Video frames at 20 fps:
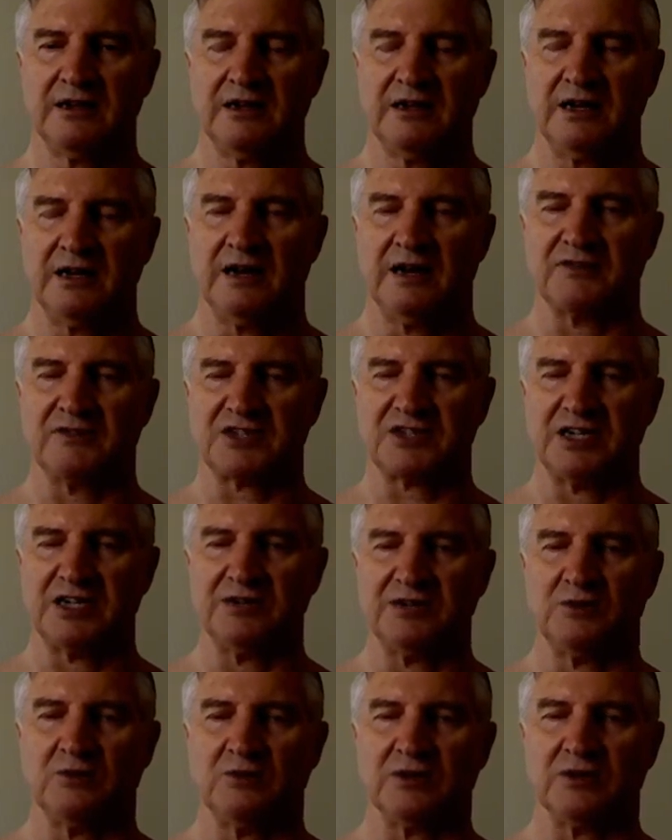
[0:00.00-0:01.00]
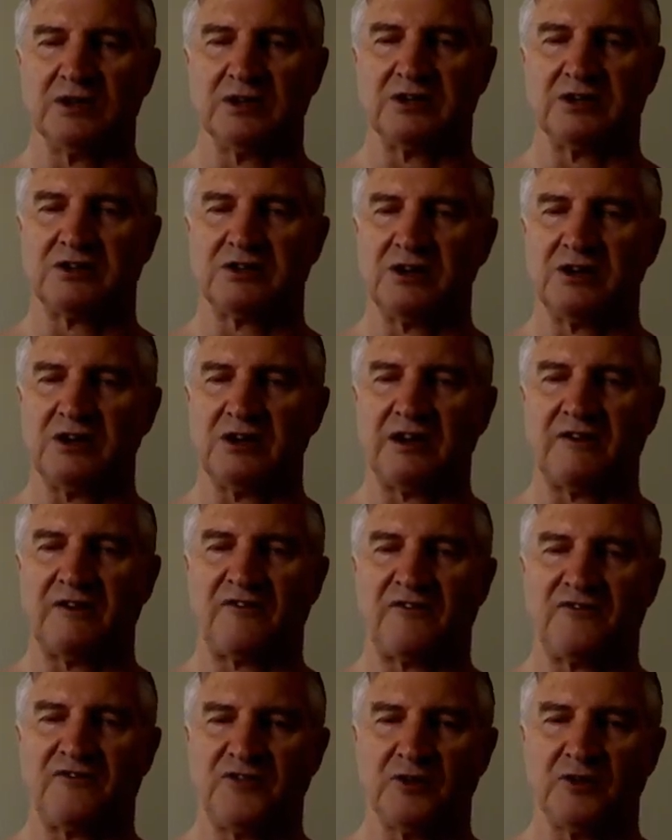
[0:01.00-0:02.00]
I've seen all the dirty,
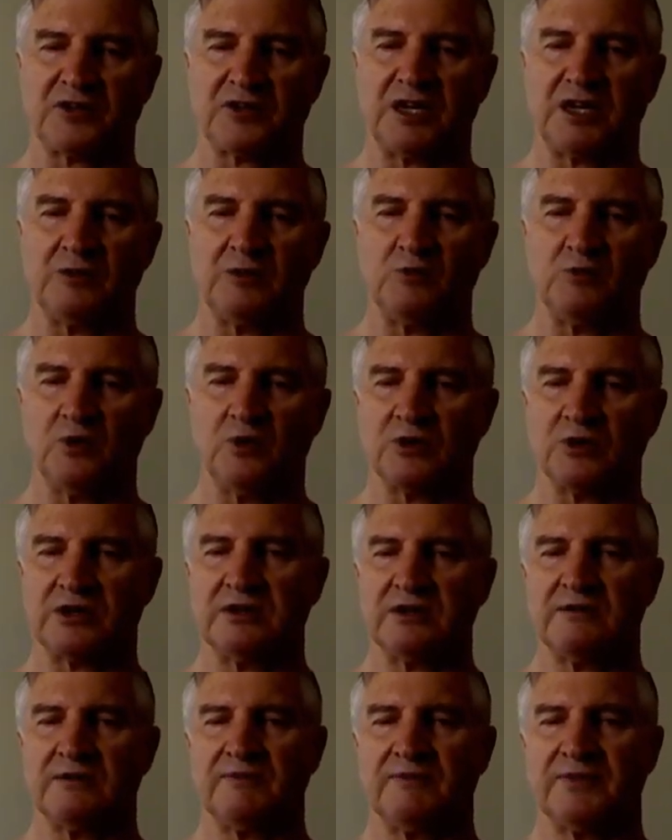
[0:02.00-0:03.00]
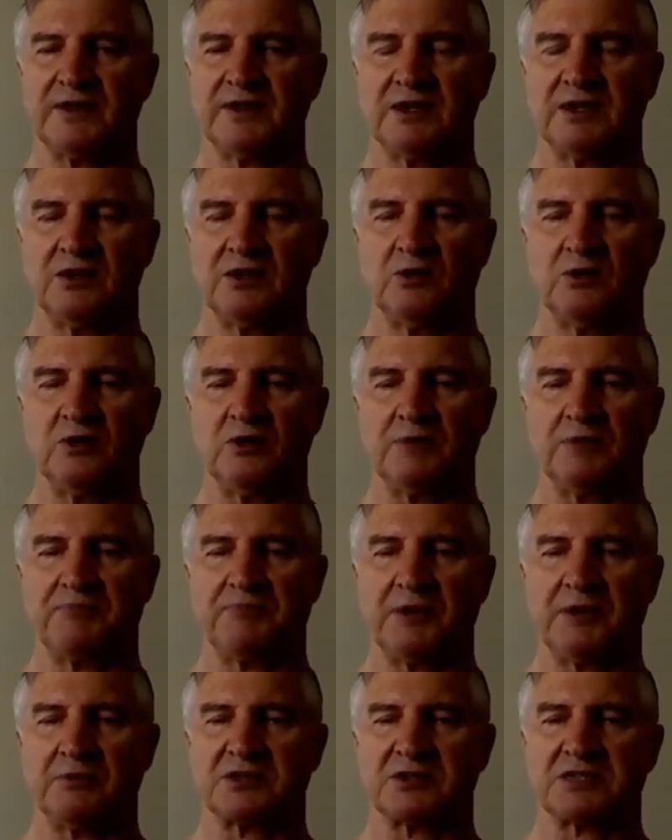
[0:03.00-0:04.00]
filthy water, all the
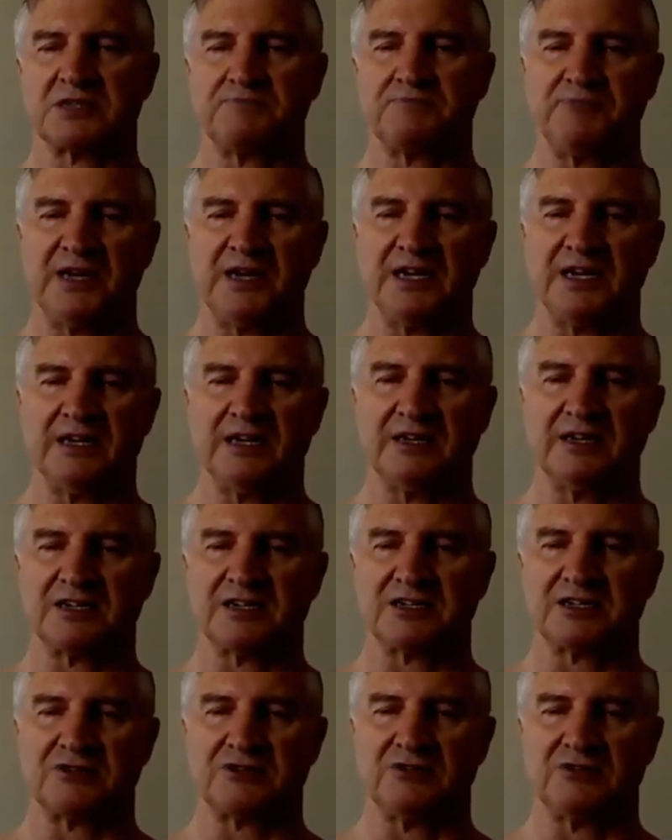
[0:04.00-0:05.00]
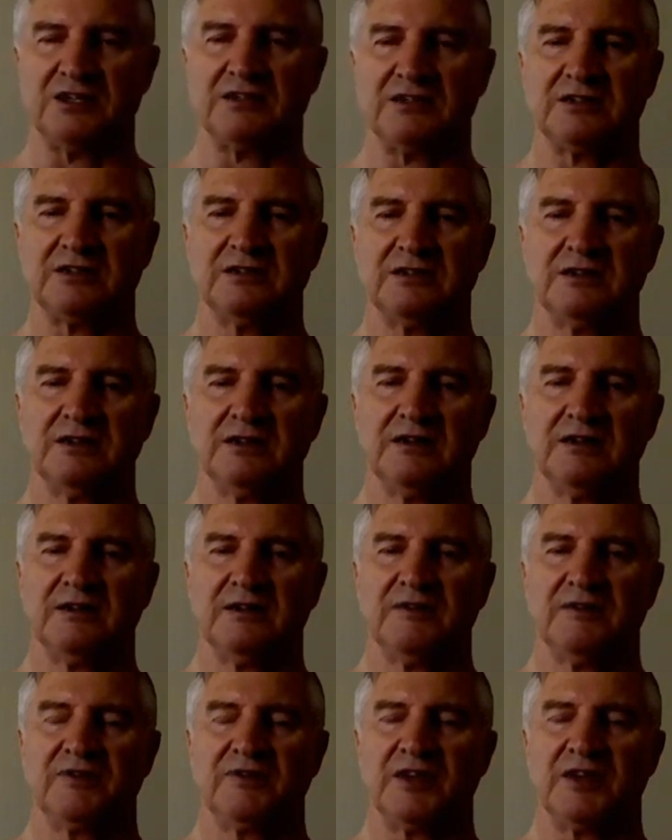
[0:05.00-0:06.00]
people spitting in the street,
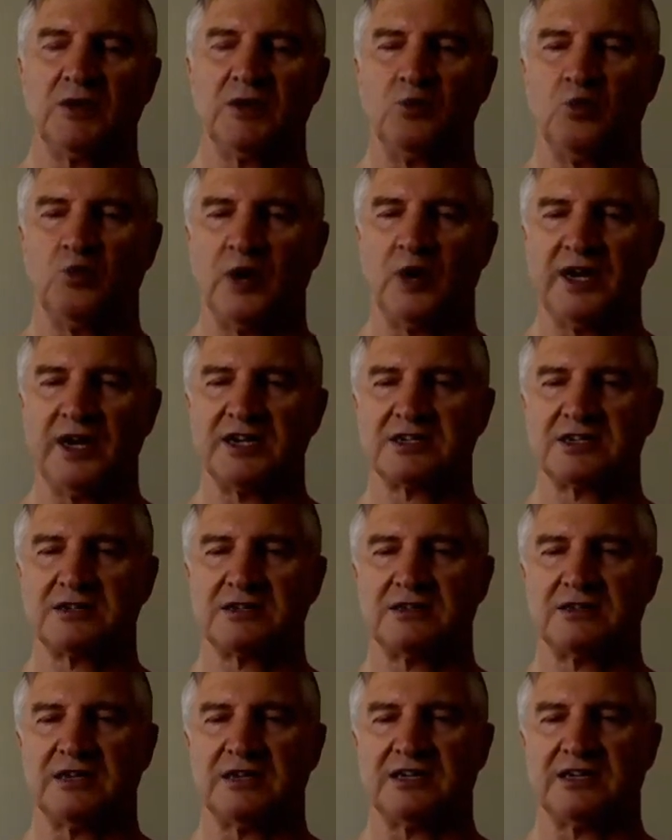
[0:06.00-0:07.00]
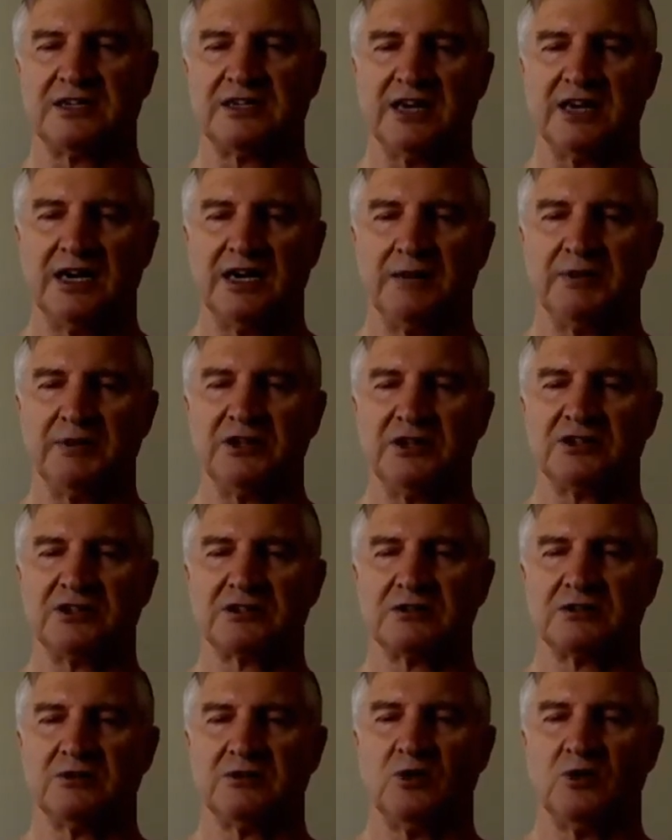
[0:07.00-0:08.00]
the waste, the garbage,
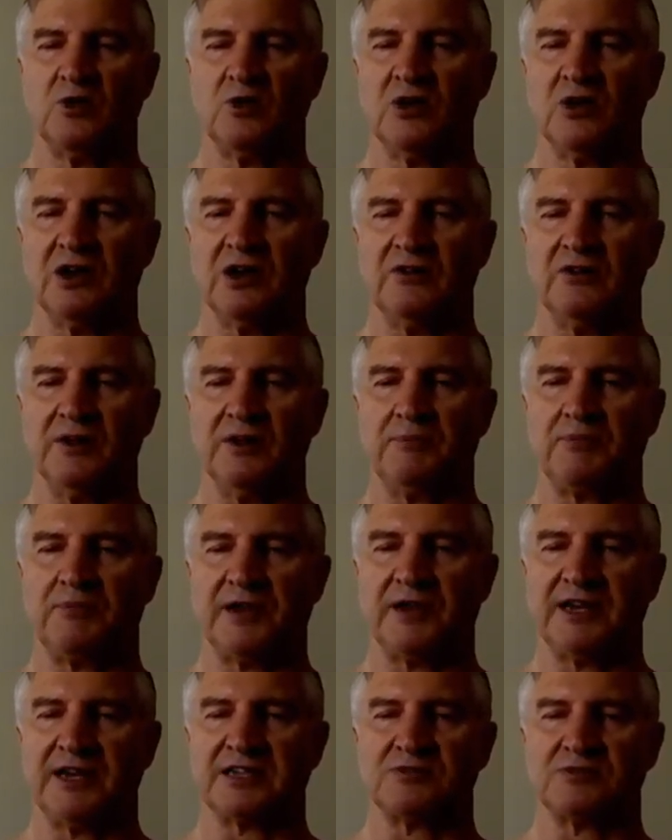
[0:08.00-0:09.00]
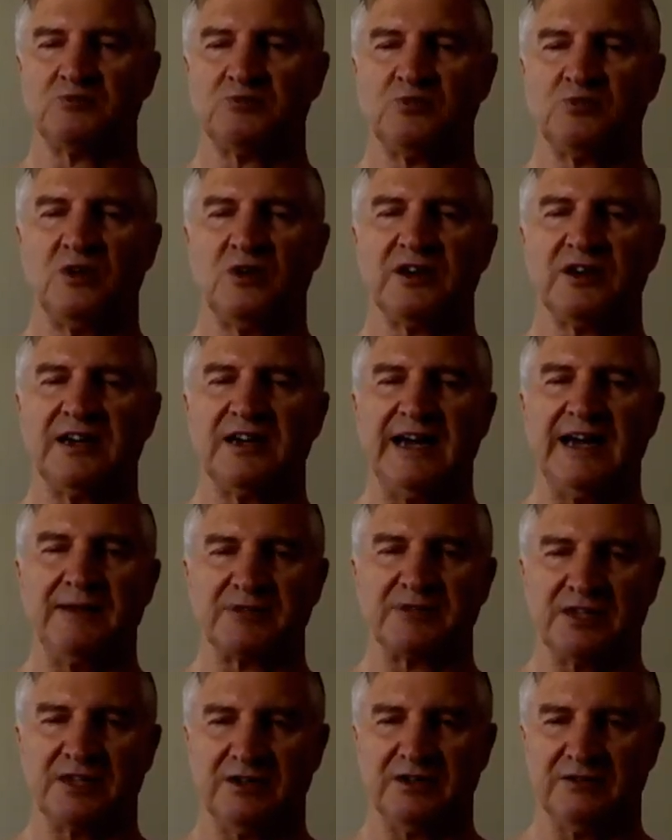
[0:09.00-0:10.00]
all over the place. What an
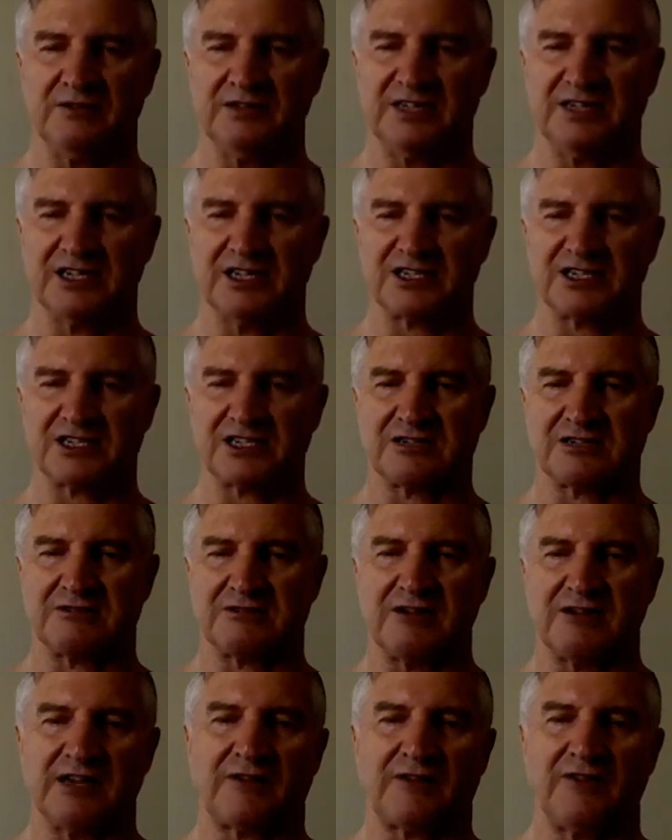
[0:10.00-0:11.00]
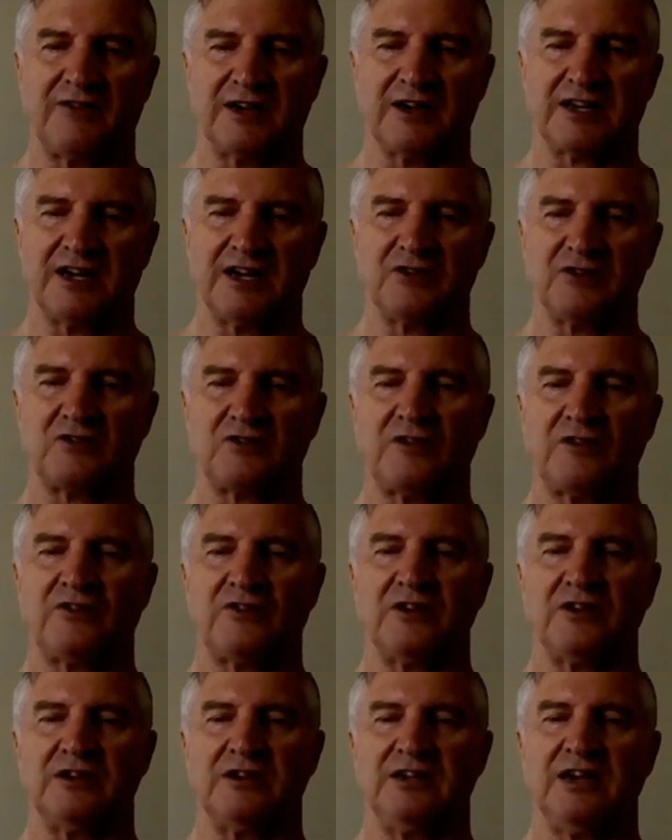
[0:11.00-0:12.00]
absolute disgrace for a country for
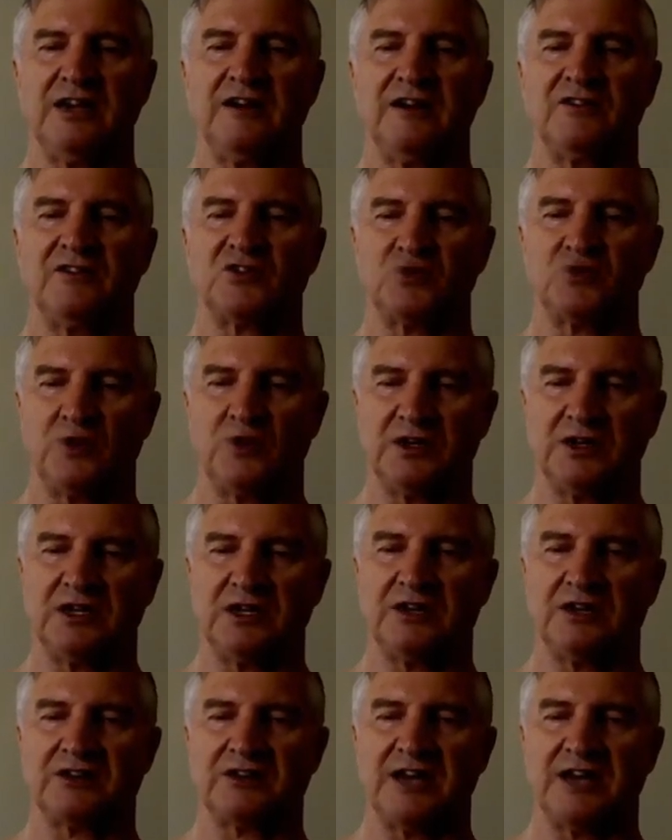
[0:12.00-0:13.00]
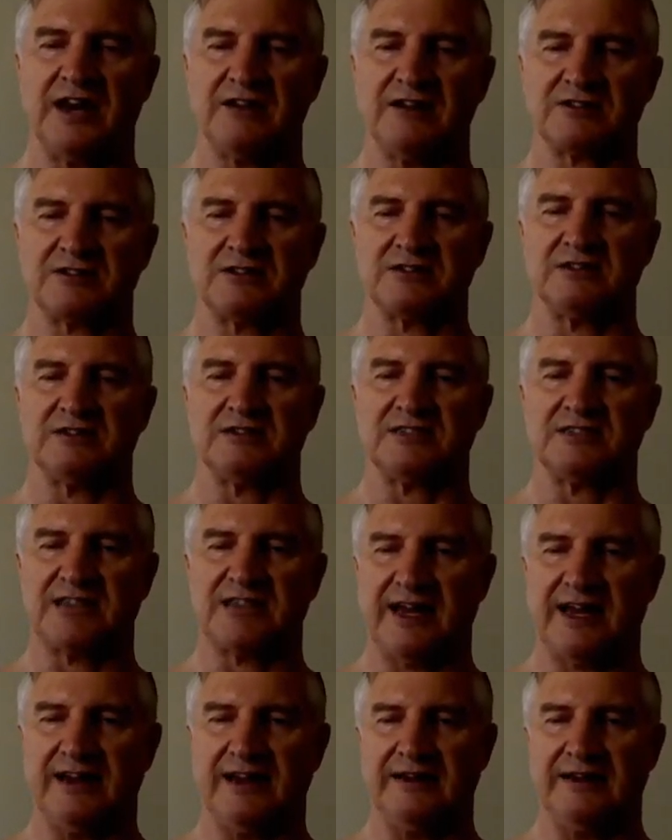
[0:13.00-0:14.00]
the year
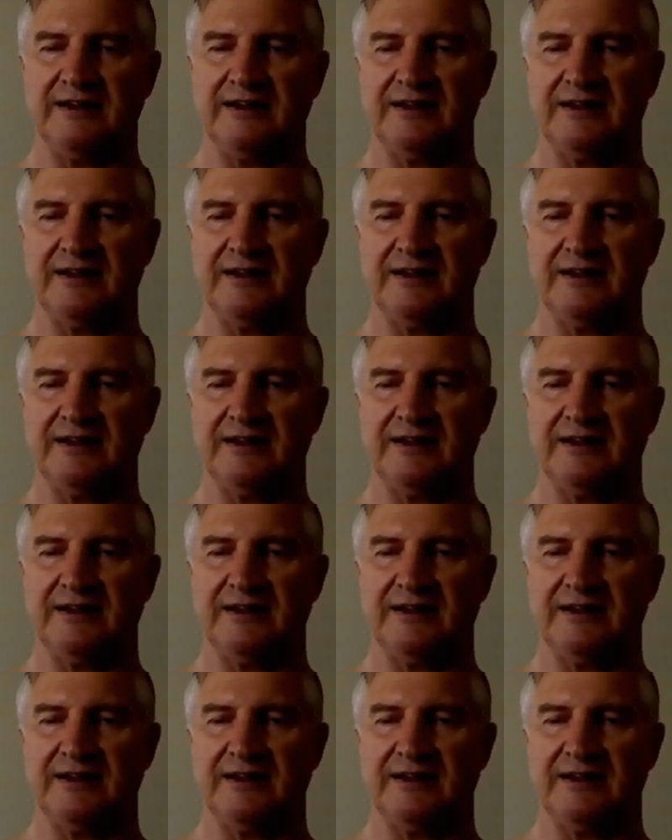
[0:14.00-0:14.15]
2010.